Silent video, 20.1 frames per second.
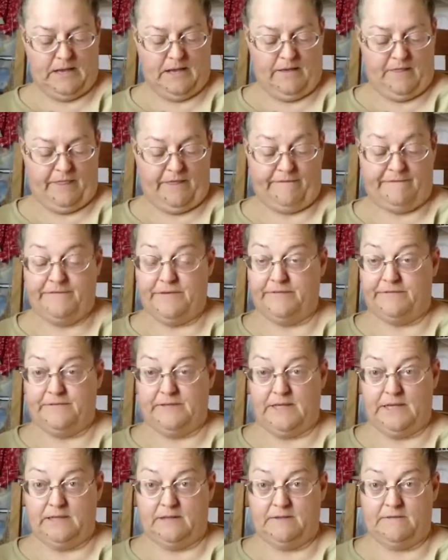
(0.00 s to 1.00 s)
the
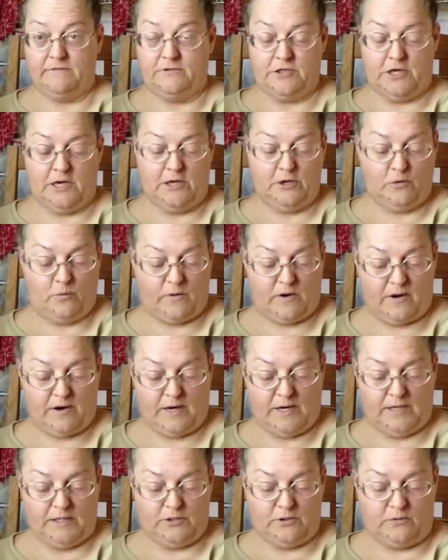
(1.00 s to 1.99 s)
15th of
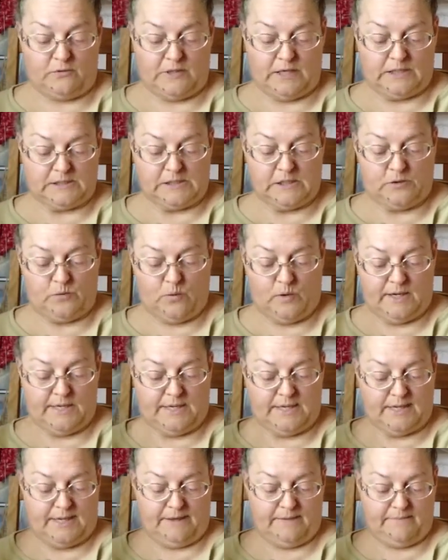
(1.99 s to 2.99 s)
January,
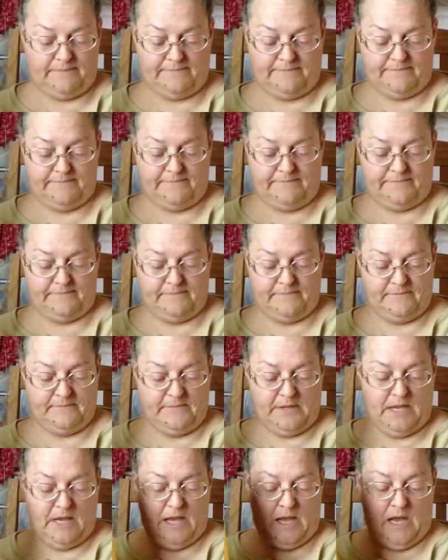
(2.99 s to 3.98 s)
2020,
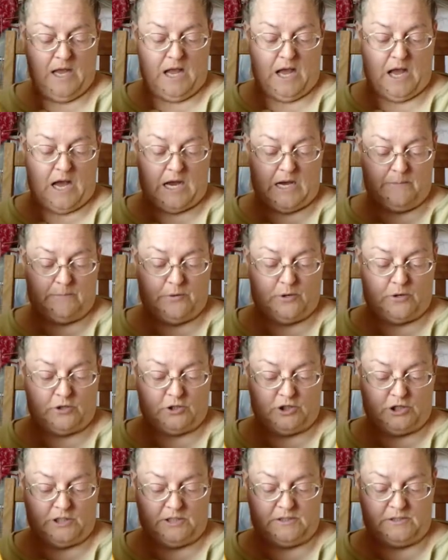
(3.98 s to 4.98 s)
I
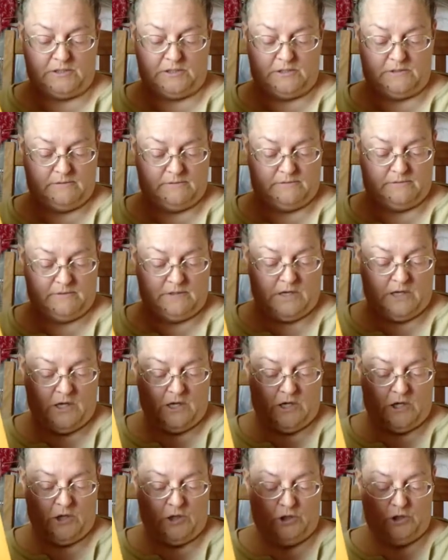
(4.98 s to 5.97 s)
purchased
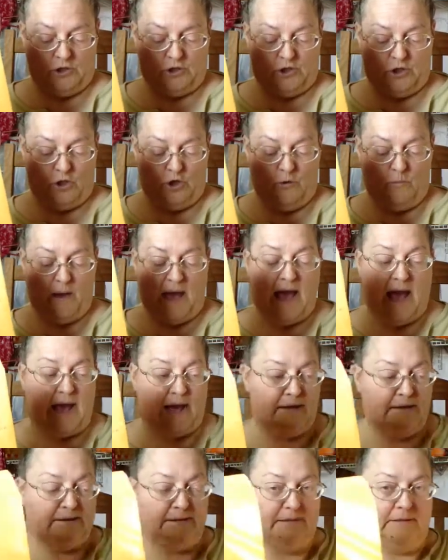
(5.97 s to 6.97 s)
2 bags